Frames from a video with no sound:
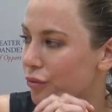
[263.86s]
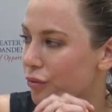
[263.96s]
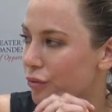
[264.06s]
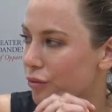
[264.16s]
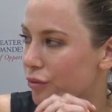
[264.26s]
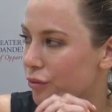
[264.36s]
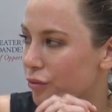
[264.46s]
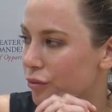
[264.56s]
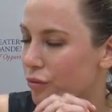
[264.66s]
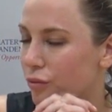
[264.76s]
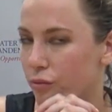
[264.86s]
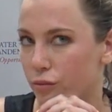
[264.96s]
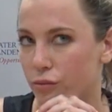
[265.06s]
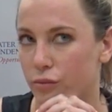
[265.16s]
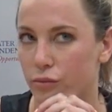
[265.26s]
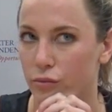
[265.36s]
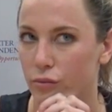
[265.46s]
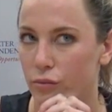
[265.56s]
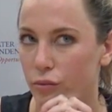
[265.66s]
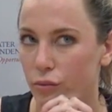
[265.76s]

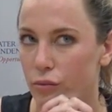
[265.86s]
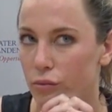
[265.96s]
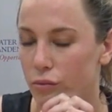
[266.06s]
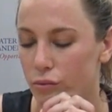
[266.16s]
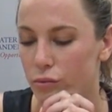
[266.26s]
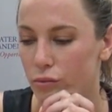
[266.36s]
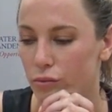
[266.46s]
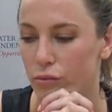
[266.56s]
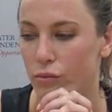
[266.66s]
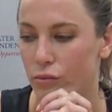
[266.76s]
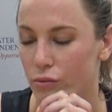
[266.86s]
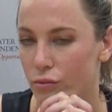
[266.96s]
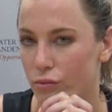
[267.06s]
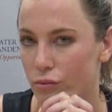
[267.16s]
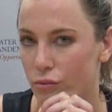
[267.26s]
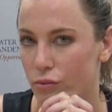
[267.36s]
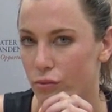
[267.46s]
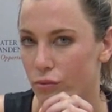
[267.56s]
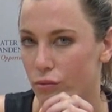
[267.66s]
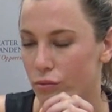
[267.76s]

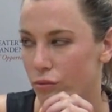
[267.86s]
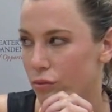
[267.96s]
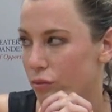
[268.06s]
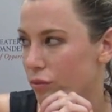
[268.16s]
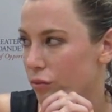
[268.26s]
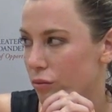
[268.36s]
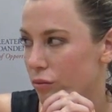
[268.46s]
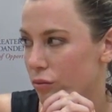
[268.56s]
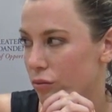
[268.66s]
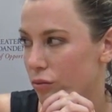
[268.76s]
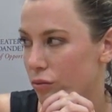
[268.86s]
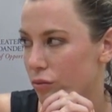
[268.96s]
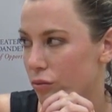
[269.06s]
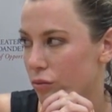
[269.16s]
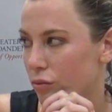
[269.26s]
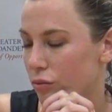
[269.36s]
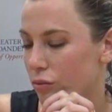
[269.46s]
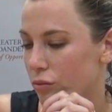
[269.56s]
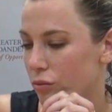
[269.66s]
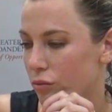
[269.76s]

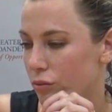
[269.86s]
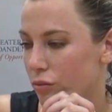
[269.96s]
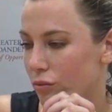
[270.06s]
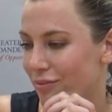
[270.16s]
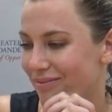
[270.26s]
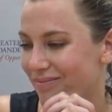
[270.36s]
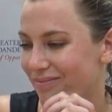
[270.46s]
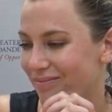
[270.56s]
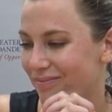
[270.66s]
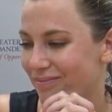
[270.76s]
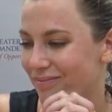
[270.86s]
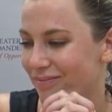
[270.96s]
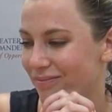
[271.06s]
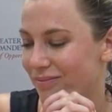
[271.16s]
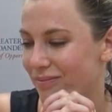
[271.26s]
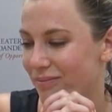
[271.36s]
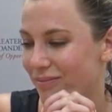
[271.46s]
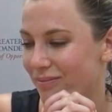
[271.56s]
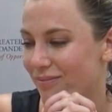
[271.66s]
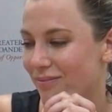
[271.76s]
[no speech]